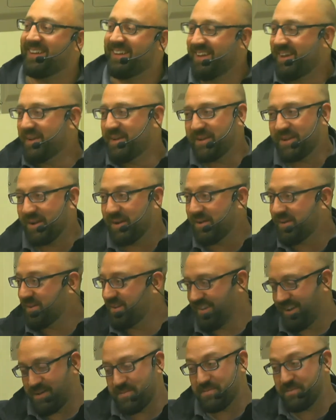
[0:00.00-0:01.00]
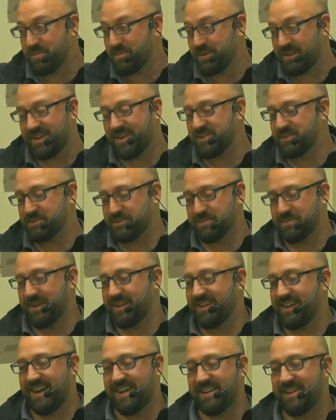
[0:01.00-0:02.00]
you know, I'm from the country,
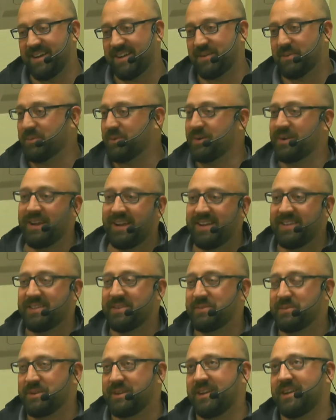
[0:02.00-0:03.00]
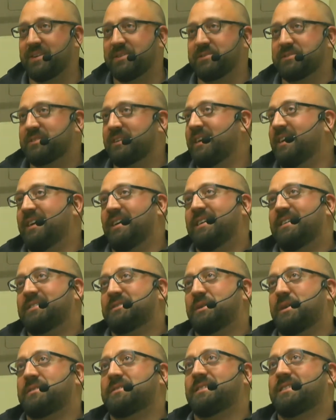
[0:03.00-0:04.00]
man. I know how to work anything with gears.
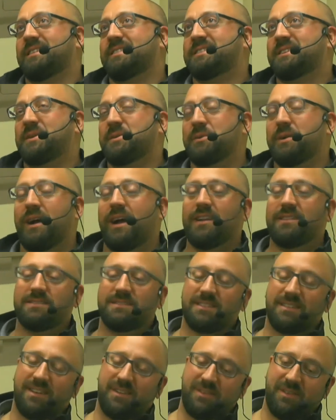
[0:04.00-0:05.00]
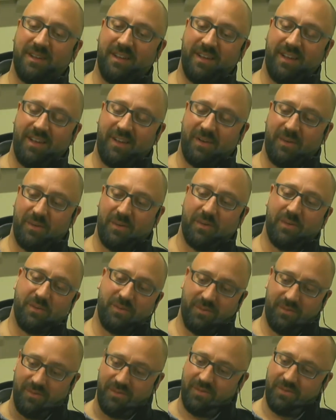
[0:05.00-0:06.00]
So I said, let's go riding. So
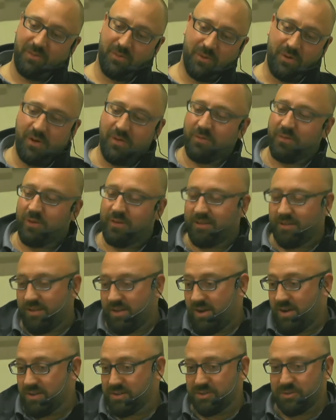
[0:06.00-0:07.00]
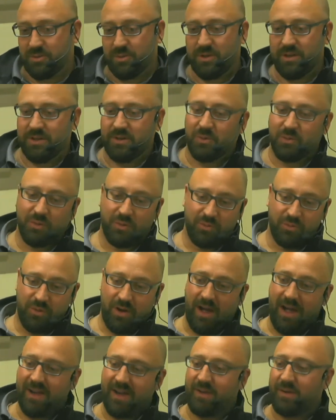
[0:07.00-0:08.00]
we're over on the Law School Hill. We're
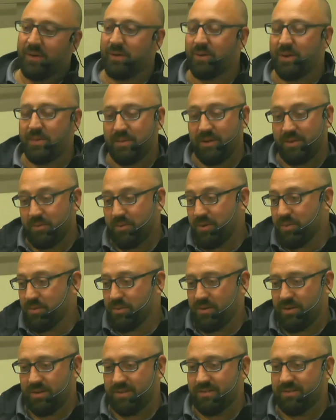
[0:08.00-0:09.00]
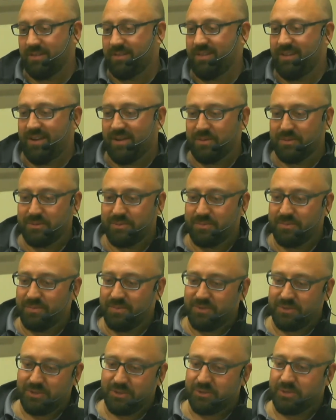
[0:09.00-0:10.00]
riding all around. I mean, we were on, you know,
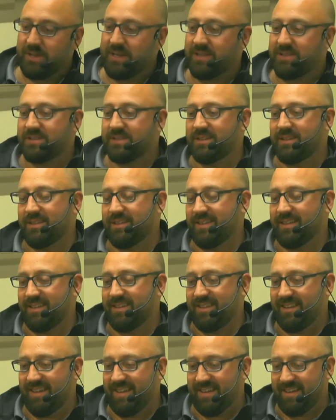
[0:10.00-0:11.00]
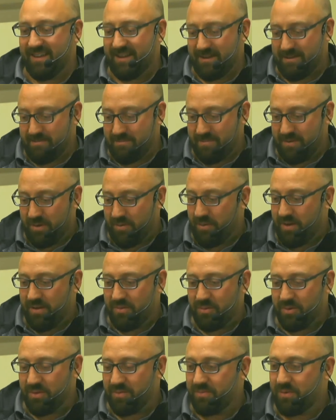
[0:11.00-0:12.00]
streets in around
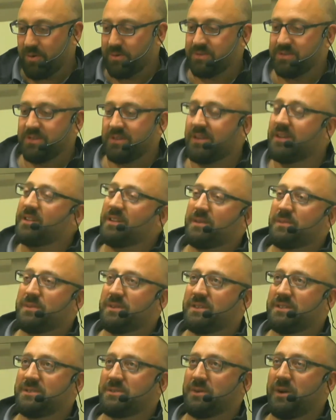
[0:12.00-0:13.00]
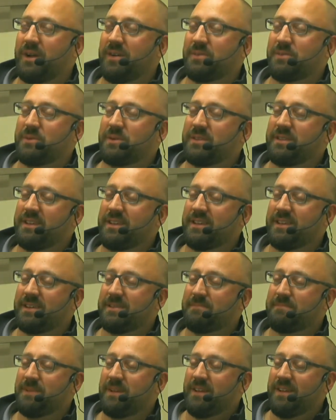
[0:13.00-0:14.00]
where the varsity club is, around where the
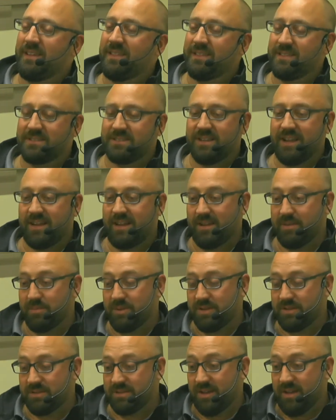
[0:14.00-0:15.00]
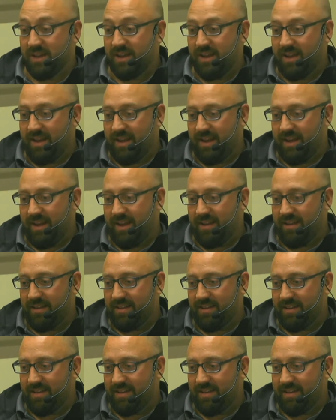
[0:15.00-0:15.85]
stadium is. And